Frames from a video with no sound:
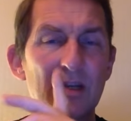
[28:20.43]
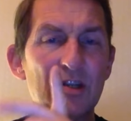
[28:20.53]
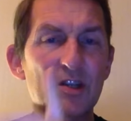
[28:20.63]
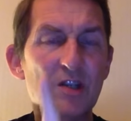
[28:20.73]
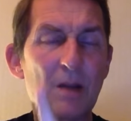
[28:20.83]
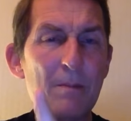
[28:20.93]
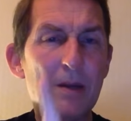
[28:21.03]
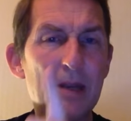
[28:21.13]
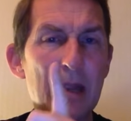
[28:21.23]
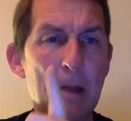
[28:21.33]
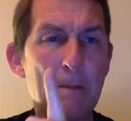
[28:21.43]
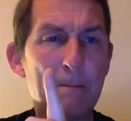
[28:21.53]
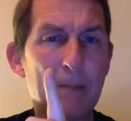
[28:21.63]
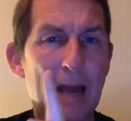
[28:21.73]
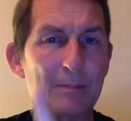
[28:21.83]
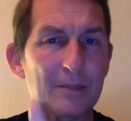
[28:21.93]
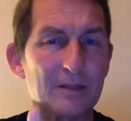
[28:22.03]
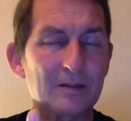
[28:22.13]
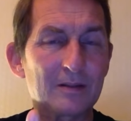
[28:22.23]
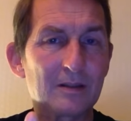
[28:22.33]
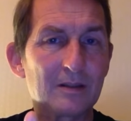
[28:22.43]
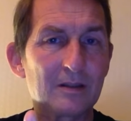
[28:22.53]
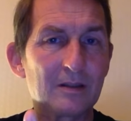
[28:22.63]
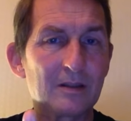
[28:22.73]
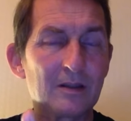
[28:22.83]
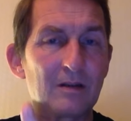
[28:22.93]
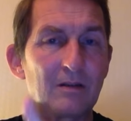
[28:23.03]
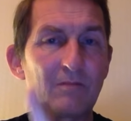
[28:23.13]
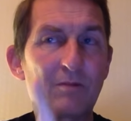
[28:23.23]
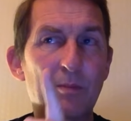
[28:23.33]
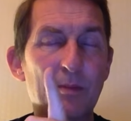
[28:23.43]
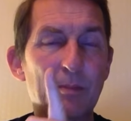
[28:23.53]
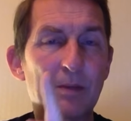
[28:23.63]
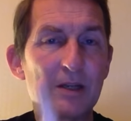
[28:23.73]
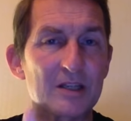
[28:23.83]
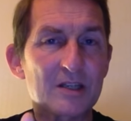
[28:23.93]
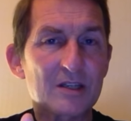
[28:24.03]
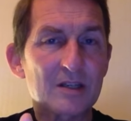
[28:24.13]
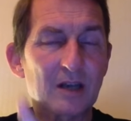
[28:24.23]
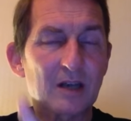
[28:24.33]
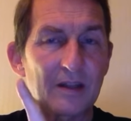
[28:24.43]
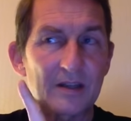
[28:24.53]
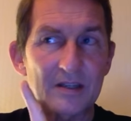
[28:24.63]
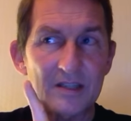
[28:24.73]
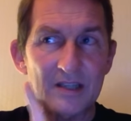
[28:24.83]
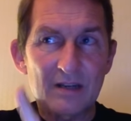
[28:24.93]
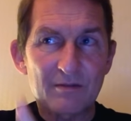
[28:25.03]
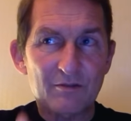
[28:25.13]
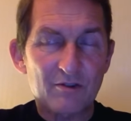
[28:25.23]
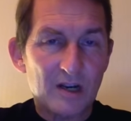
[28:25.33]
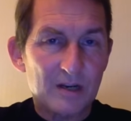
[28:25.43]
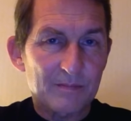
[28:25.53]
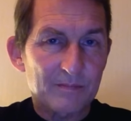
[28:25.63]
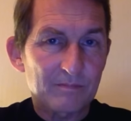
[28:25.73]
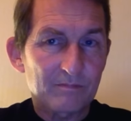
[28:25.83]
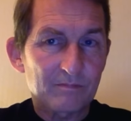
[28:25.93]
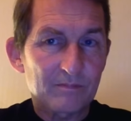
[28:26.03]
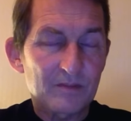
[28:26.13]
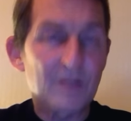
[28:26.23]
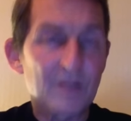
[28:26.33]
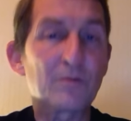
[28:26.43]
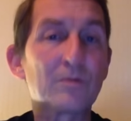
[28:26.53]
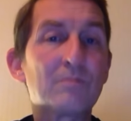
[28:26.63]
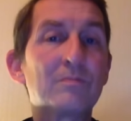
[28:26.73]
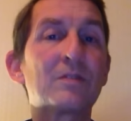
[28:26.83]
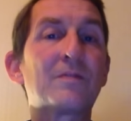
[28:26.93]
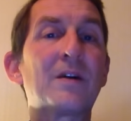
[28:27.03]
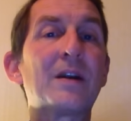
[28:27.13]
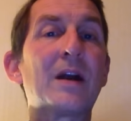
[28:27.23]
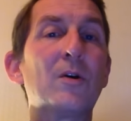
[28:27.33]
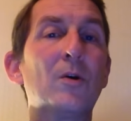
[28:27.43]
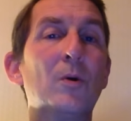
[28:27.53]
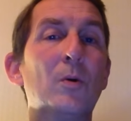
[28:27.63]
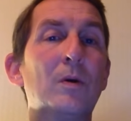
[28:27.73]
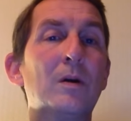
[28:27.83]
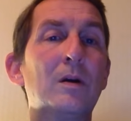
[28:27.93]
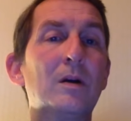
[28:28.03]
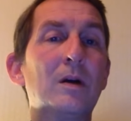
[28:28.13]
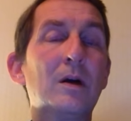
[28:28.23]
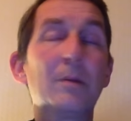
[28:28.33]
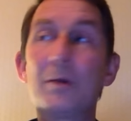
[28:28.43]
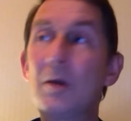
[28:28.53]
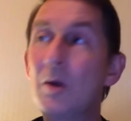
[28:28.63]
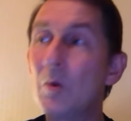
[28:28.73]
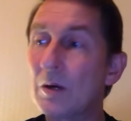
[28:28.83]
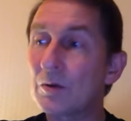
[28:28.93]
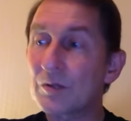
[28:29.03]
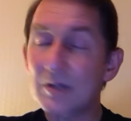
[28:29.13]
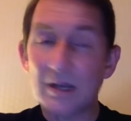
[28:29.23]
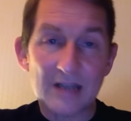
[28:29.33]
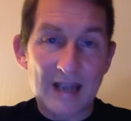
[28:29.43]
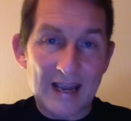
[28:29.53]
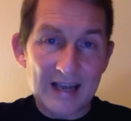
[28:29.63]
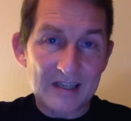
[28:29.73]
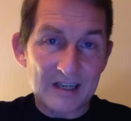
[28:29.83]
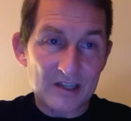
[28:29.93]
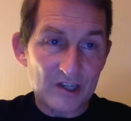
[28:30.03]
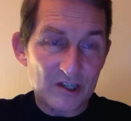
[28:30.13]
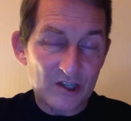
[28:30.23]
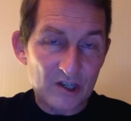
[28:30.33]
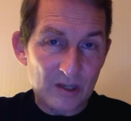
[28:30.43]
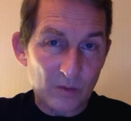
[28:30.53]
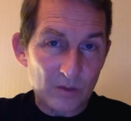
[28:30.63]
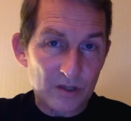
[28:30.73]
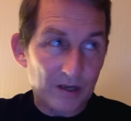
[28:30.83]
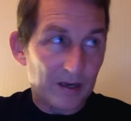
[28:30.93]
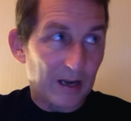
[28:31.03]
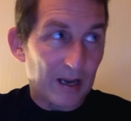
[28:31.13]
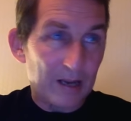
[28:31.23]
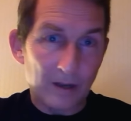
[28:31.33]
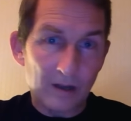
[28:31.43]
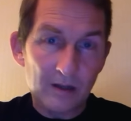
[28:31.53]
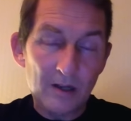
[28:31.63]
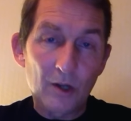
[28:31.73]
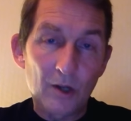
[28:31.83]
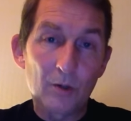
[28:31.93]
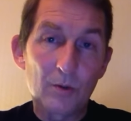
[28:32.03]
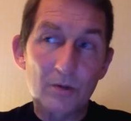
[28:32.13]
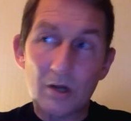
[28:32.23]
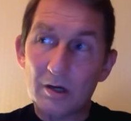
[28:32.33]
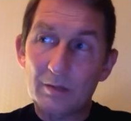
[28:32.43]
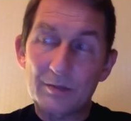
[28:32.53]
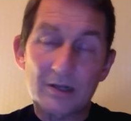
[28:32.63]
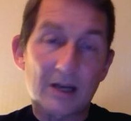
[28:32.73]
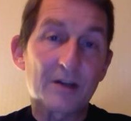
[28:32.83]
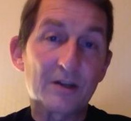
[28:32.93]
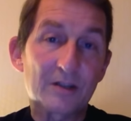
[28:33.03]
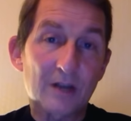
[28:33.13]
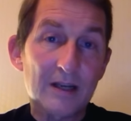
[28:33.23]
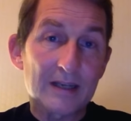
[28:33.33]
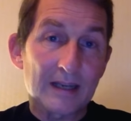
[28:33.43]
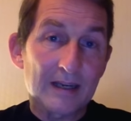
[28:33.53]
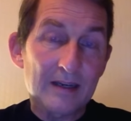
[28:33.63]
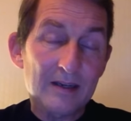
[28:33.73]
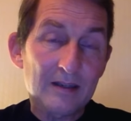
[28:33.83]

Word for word: Somebody blabbed from the police and the scene of crime. Difficult to find out who. But who else has access? It certainly wasn't the neighbour whose arms Glenn had died in,